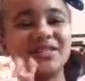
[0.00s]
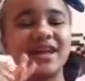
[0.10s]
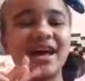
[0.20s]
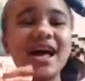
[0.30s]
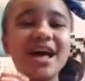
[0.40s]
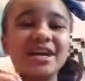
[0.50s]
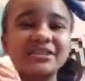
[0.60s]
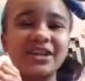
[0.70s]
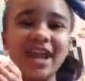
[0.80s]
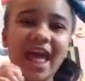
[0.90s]
Julia.
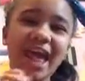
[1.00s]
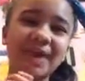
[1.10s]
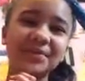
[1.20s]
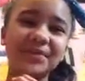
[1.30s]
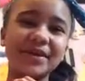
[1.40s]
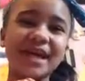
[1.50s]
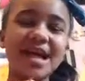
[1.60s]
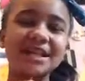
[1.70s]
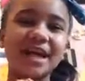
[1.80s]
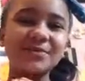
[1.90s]
So today I'm doing
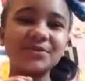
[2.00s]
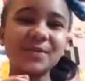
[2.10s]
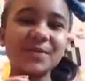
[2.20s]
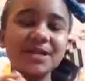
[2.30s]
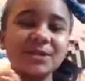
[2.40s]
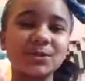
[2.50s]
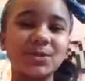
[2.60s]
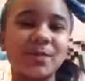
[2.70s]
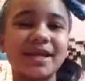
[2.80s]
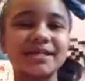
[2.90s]
types of people at
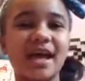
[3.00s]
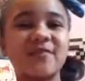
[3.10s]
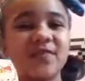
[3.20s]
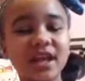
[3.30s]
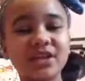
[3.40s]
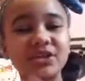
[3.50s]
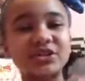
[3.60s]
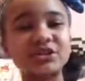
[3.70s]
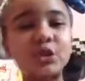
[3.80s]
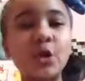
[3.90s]
school because I feel like there's
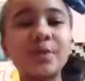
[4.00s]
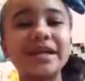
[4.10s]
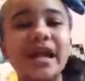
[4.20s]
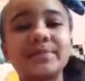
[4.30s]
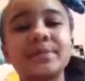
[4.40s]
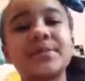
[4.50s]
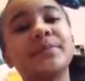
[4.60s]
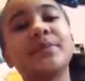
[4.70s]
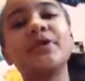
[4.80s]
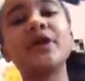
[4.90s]
so many types of
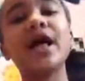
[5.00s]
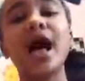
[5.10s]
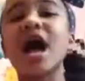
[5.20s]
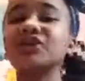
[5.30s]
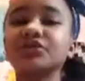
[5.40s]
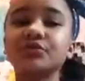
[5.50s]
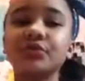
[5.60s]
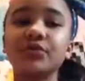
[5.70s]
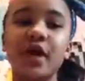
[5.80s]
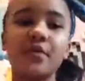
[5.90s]
people at
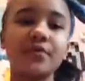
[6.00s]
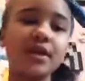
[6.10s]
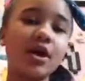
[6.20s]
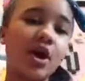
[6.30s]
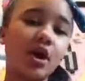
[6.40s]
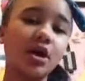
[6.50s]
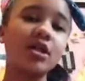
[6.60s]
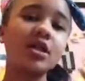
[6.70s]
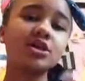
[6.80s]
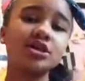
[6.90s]
school that we
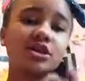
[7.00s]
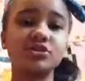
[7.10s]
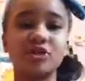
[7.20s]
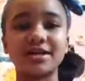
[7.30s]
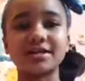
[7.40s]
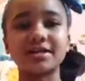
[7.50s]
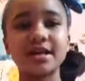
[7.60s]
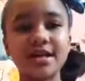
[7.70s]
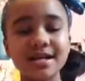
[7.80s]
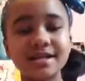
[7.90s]
all should address.
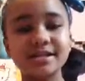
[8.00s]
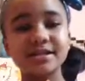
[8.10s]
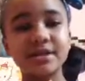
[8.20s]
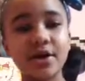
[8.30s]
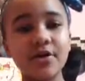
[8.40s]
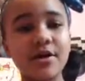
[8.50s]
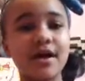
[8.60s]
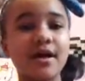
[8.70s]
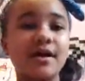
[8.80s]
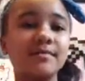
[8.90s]
So
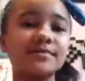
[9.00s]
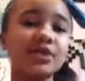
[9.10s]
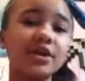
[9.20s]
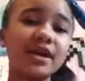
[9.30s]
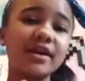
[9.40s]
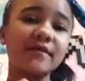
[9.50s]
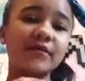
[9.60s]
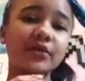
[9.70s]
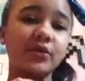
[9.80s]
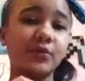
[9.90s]
I'm sorry if
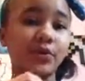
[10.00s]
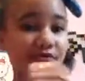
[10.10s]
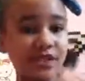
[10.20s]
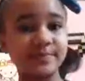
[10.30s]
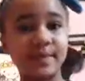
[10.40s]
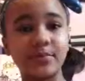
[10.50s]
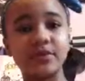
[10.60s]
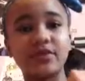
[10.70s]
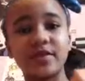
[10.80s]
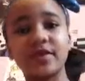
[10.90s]
you're one of these people
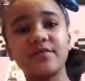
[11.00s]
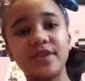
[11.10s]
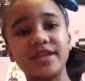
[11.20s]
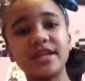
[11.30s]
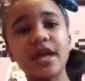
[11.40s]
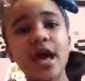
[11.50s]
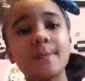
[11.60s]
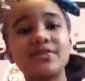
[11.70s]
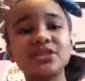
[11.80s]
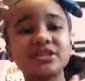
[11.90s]
and you feel offended,
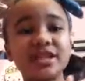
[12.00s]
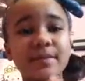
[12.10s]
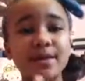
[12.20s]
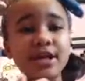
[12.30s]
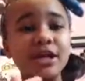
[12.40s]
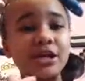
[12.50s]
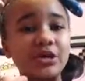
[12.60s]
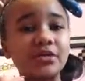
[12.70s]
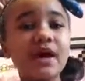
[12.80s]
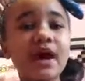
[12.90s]
but just keep being
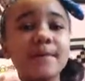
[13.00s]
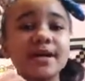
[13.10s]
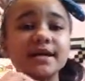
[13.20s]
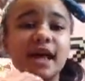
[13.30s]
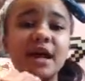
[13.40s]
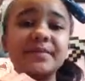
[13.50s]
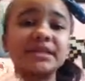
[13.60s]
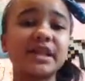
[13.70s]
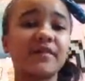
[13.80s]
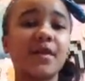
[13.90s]
you because I'm
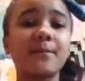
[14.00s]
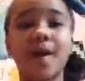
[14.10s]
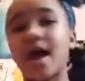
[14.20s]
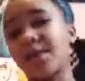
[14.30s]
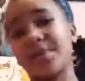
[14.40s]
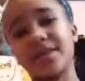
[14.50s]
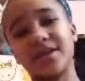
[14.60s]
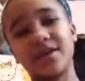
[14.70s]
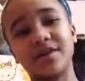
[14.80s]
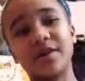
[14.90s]
just giving my
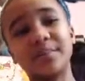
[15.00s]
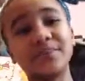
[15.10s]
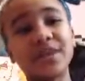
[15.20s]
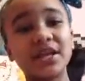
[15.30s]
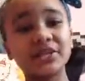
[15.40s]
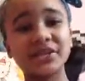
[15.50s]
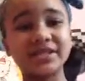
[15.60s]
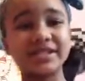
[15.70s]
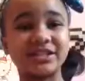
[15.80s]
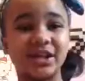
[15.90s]
opinion on them. So
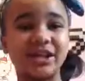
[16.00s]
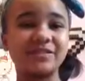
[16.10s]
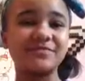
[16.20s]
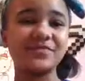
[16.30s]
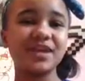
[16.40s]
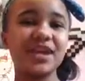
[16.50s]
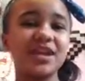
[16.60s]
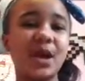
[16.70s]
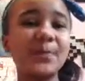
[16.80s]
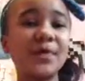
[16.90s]
let's get started.
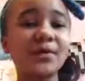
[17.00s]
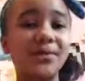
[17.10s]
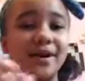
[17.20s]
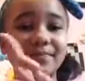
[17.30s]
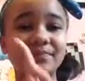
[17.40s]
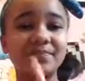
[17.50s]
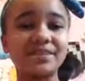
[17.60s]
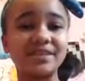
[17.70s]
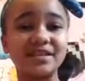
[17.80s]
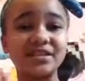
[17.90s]
Number 1,
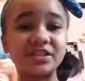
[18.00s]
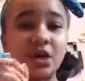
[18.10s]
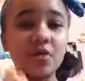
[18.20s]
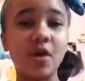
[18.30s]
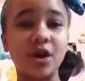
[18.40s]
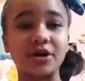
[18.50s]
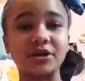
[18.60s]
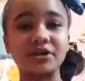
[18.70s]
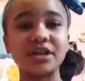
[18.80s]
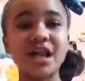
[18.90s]
the slow
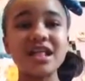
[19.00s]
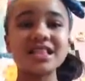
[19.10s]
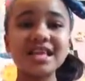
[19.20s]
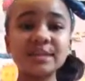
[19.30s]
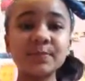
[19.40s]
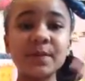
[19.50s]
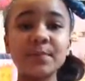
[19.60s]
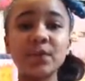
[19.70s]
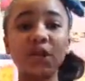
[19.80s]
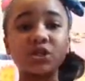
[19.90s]
walkers. These
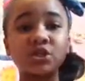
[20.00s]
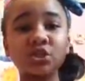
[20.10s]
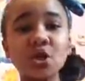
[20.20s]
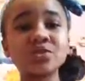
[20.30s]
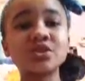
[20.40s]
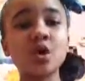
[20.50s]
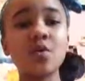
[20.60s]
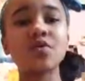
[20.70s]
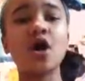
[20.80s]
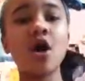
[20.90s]
people are so
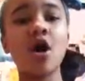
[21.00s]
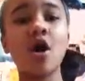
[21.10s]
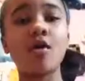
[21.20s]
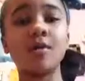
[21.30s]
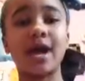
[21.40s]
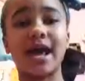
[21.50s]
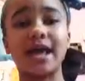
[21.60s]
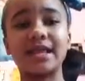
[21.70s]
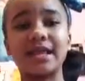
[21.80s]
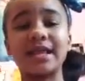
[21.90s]
slow in the
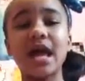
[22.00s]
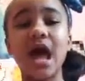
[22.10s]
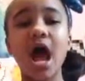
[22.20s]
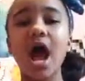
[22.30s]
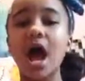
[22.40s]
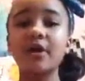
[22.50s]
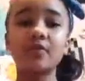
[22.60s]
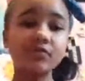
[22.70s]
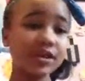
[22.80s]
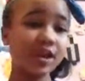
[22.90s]
hallway. I
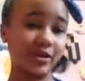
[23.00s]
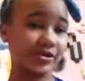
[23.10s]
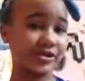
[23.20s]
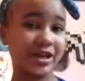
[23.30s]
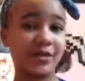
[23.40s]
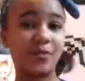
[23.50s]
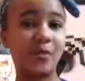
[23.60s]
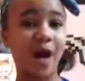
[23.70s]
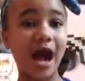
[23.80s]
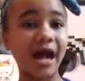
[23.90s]
don't really understand
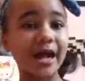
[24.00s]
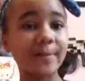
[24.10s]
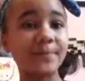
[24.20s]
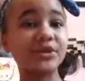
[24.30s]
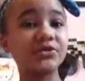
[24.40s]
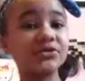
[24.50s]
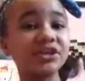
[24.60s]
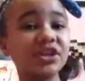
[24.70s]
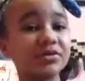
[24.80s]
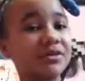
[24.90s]
why, but
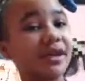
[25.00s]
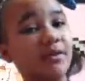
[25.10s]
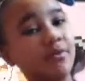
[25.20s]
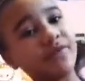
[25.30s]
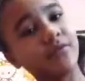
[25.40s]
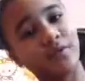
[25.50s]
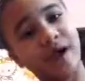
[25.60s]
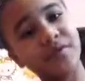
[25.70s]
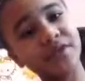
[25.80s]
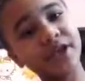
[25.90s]
usually you can weave
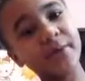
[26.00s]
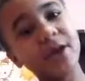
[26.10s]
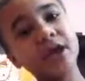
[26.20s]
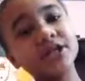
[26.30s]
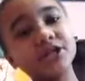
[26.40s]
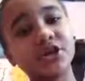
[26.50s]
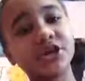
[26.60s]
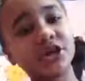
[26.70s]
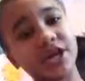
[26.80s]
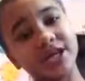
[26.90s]
around them to go to
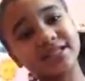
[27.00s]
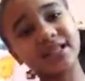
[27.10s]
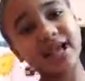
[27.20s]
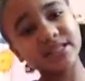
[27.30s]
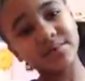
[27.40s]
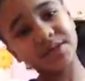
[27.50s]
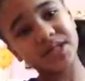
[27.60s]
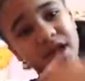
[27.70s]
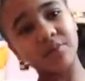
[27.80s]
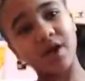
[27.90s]
your next class and be
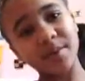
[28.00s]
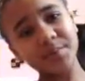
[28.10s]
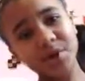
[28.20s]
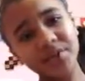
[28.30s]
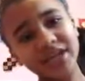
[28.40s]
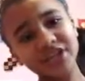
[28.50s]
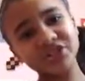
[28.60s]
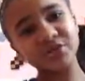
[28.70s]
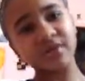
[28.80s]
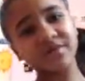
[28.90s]
like, well, I'm going here,
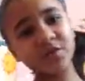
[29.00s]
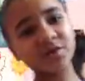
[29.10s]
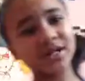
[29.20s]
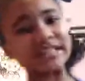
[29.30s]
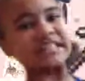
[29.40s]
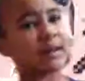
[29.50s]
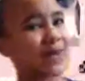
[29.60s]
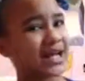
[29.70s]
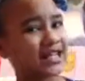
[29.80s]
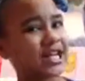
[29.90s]
so if you want to stay
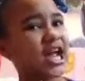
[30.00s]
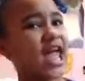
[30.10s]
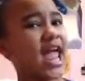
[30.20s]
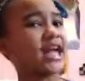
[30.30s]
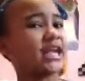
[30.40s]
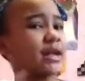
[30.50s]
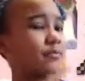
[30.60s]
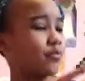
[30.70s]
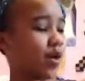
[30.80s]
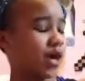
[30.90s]
back there and
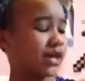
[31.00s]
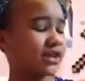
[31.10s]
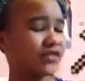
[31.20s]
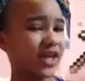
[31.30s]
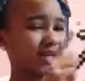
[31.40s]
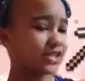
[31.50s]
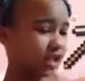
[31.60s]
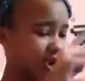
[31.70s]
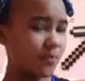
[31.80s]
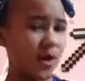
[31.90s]
keep walking in
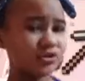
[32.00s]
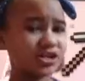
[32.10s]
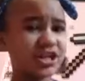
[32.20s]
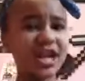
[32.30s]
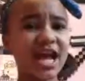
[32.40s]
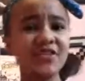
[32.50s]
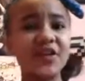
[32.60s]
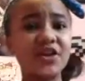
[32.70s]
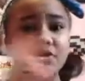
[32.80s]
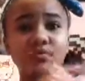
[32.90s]
slow motion,
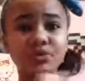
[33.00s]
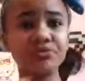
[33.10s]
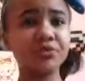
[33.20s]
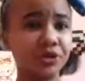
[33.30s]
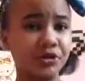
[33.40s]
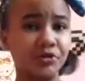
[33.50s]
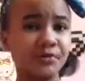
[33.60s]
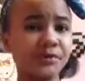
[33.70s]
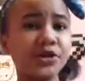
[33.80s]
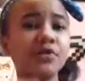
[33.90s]
then you do you.
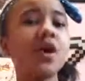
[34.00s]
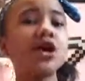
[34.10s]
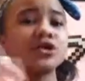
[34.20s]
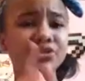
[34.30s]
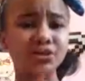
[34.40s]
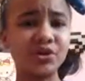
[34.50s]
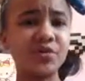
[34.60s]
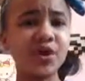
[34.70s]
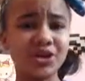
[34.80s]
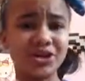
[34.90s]
You
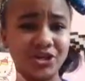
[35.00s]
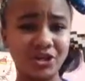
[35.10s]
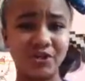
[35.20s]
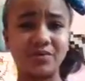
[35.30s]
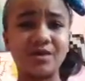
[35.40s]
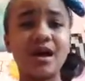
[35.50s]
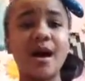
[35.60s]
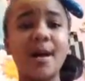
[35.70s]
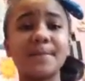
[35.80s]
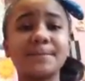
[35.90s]
do you.
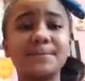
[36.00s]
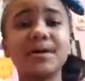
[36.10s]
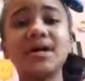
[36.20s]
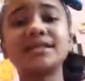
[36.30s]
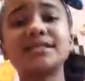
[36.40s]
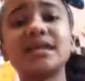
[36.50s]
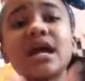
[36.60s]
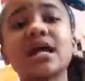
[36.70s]
But